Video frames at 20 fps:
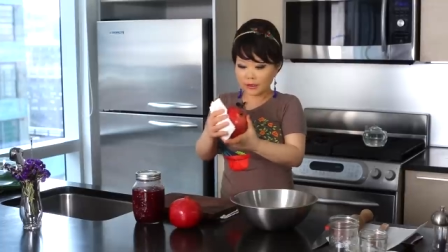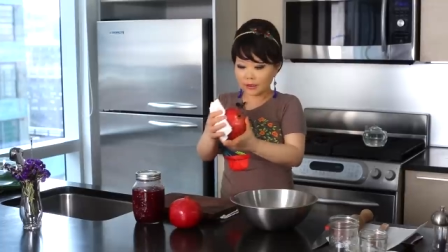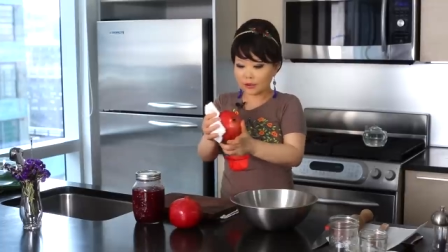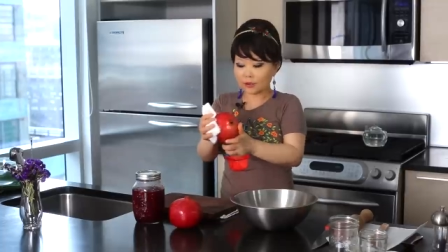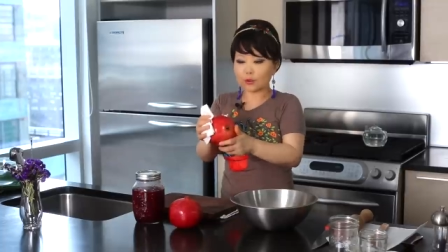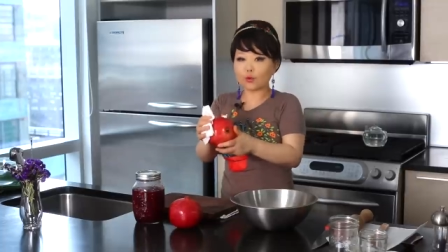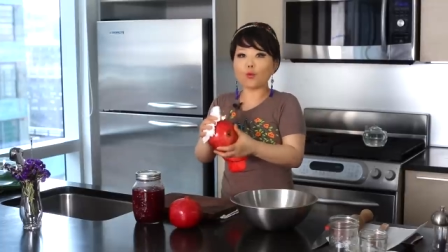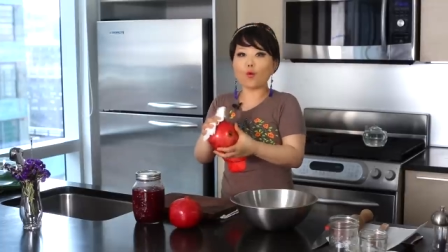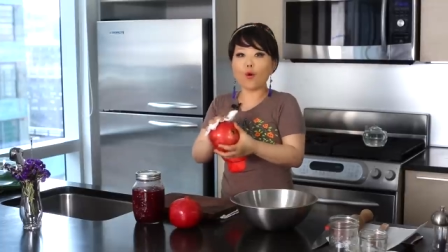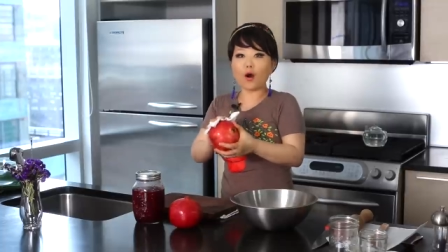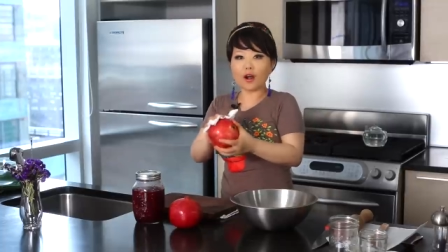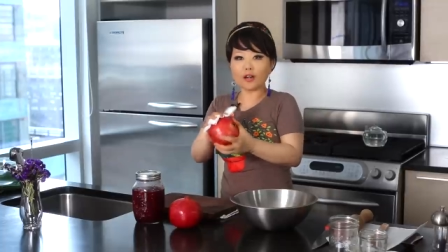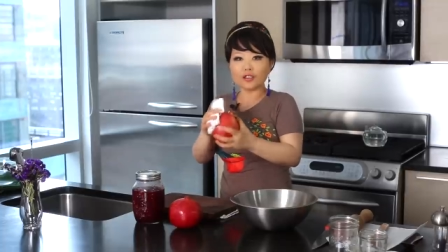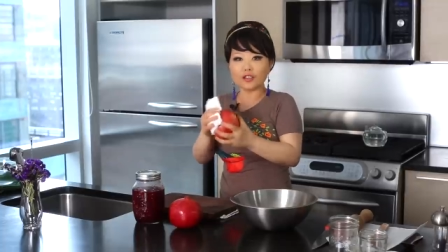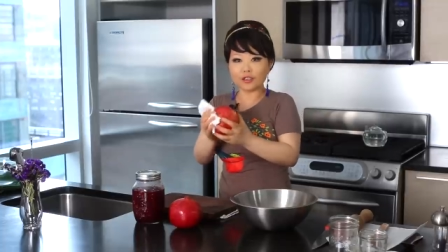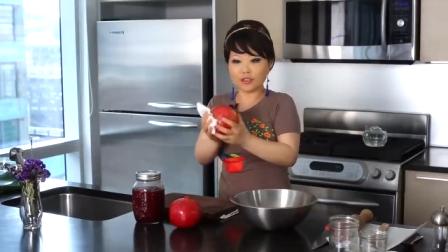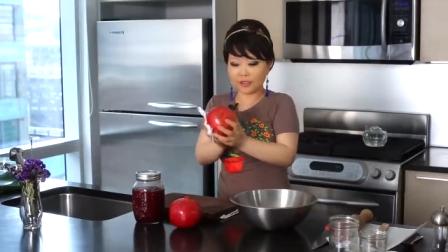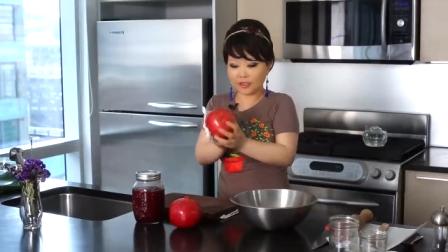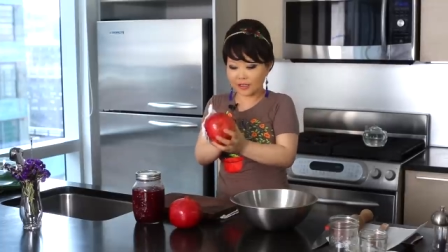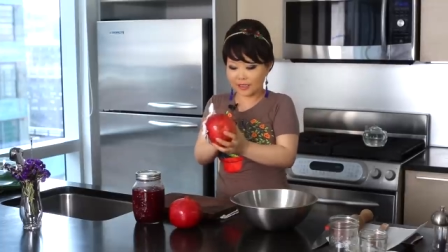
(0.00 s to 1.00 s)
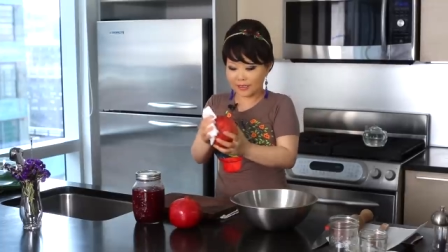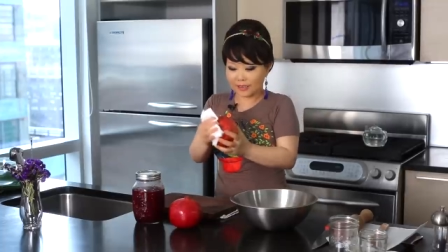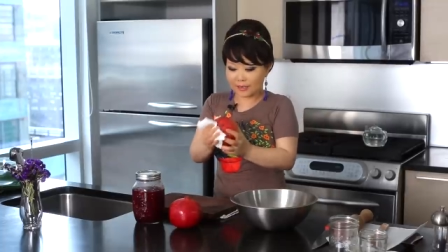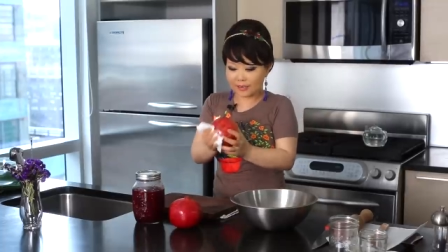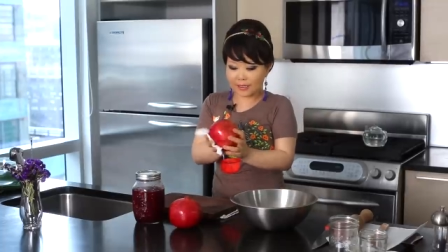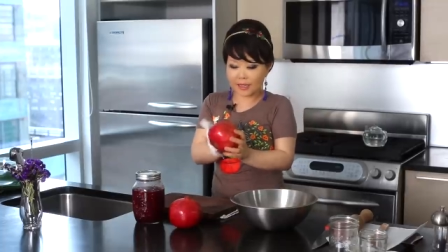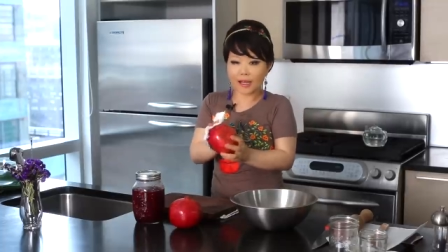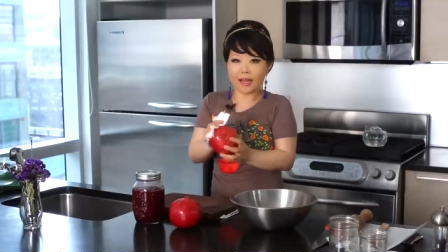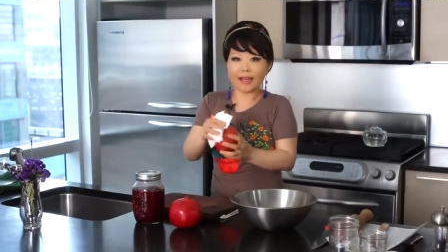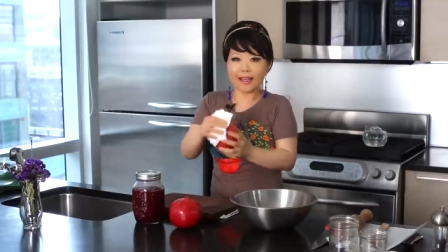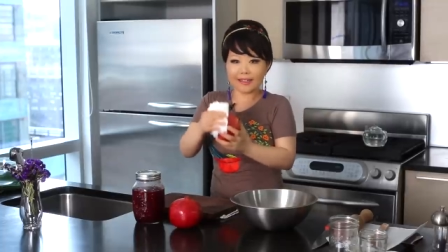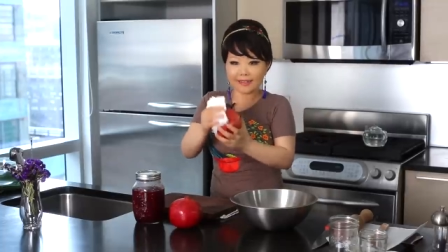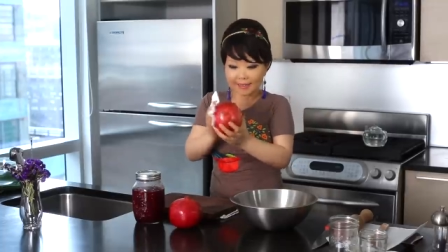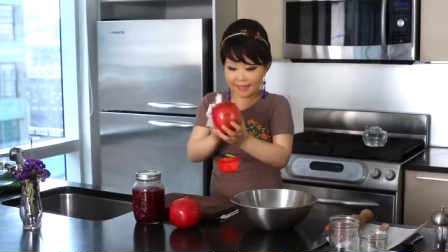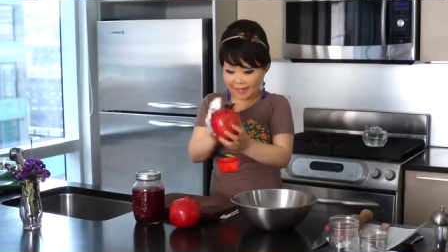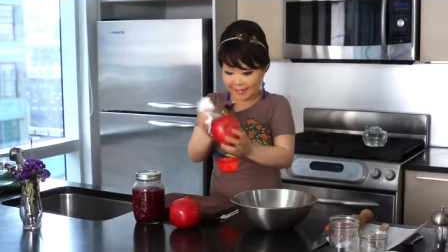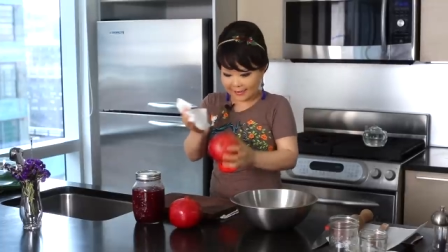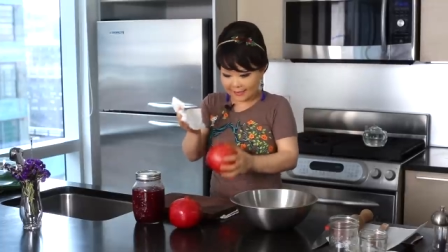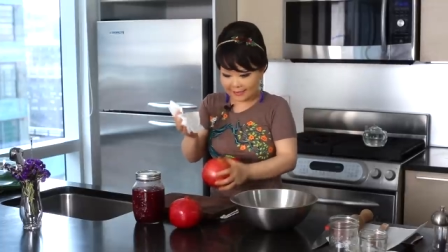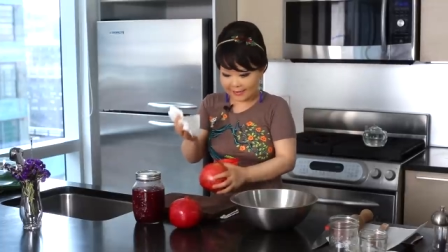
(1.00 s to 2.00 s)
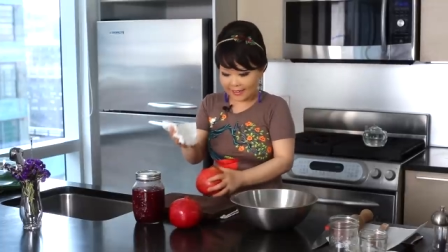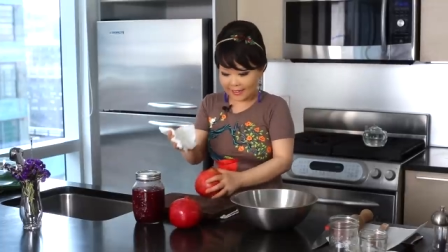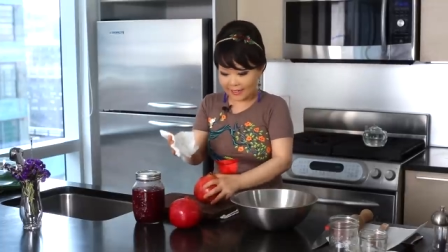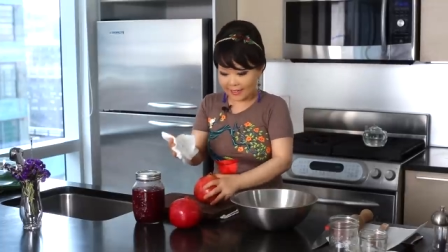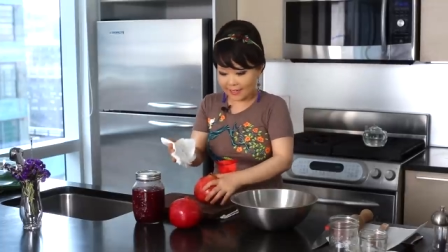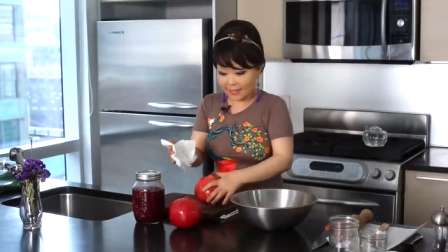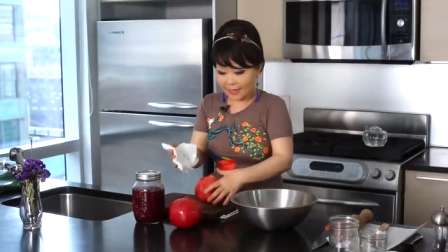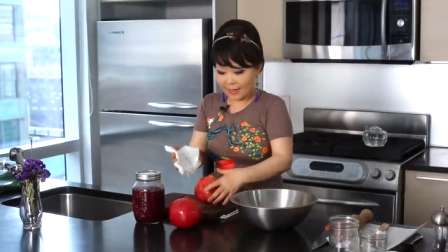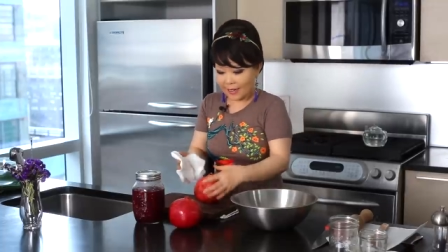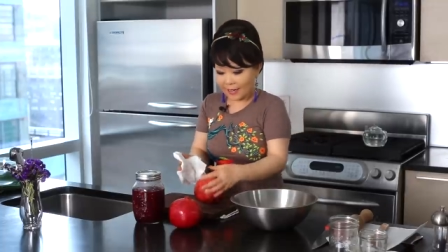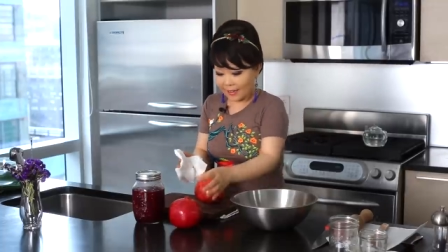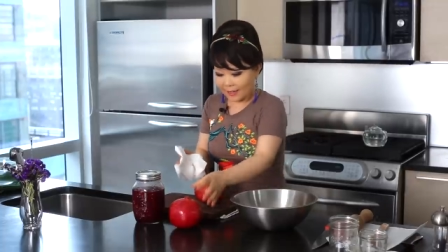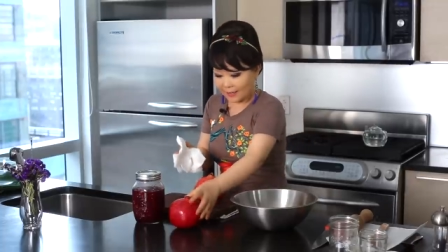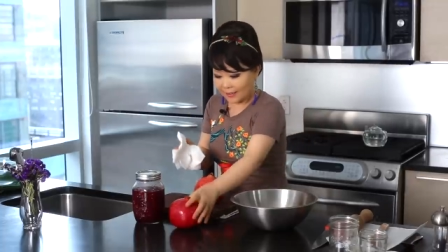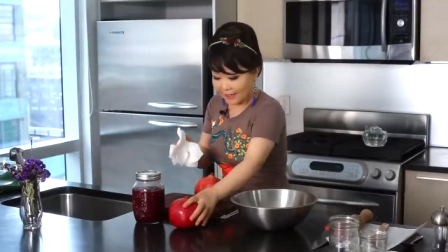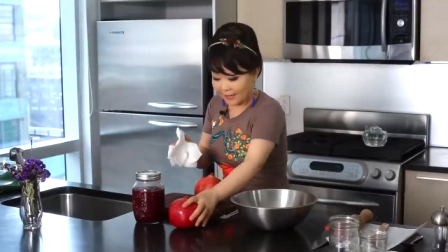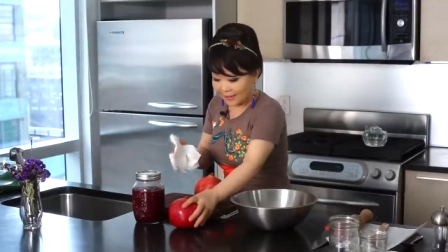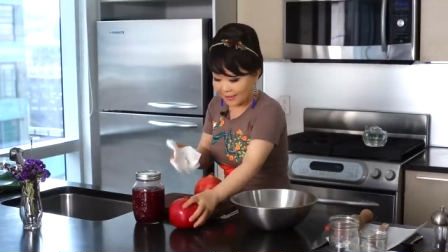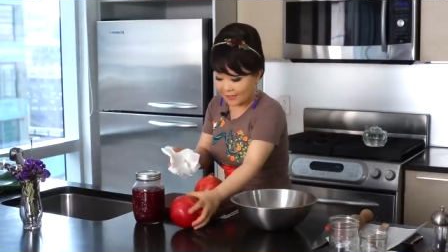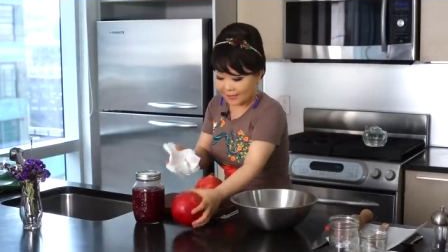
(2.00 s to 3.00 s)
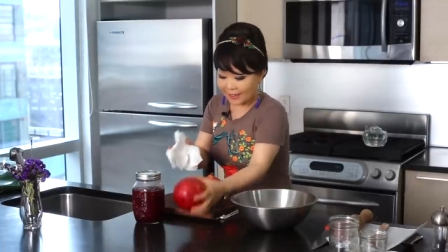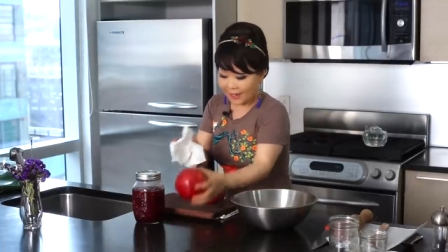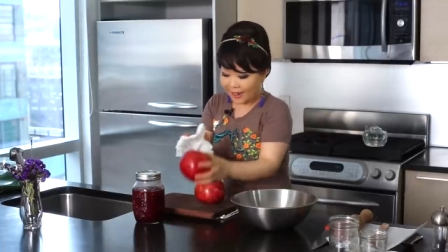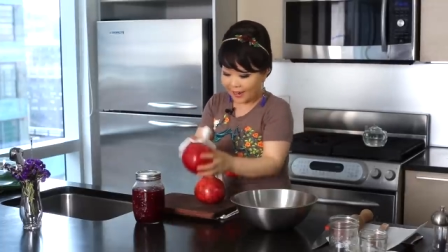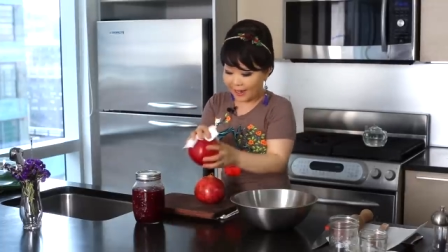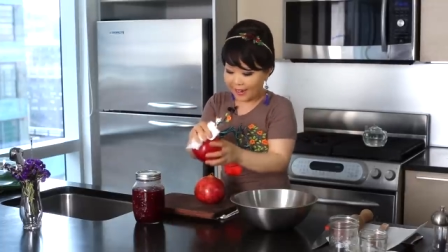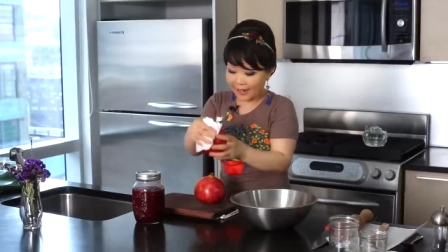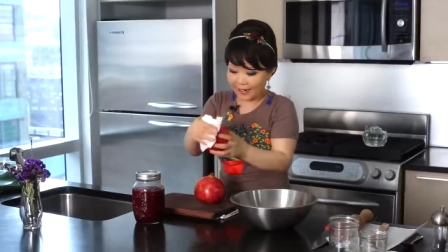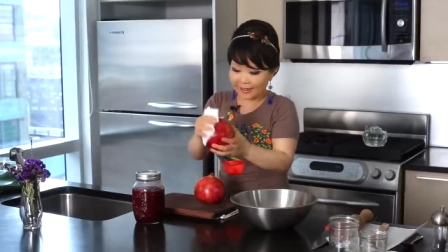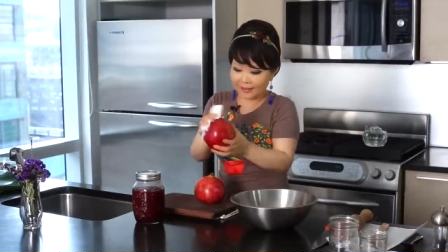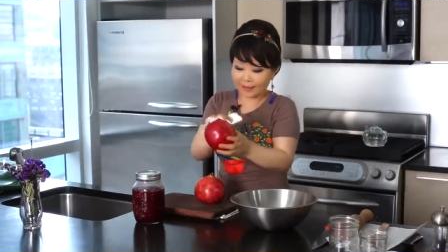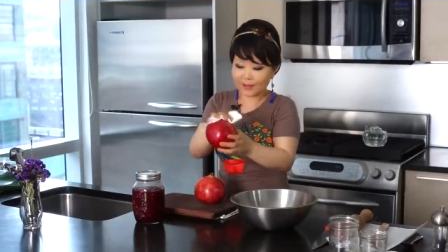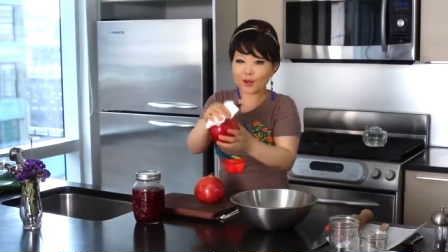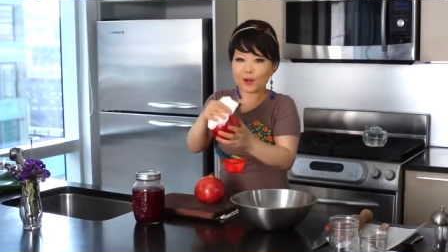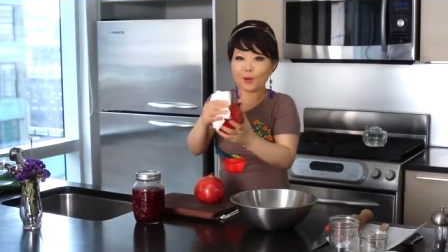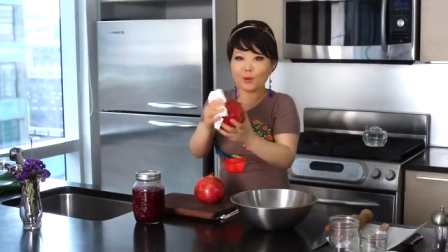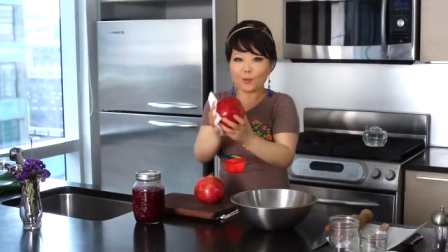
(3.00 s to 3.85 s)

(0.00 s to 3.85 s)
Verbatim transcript: just washed this and nicely clean and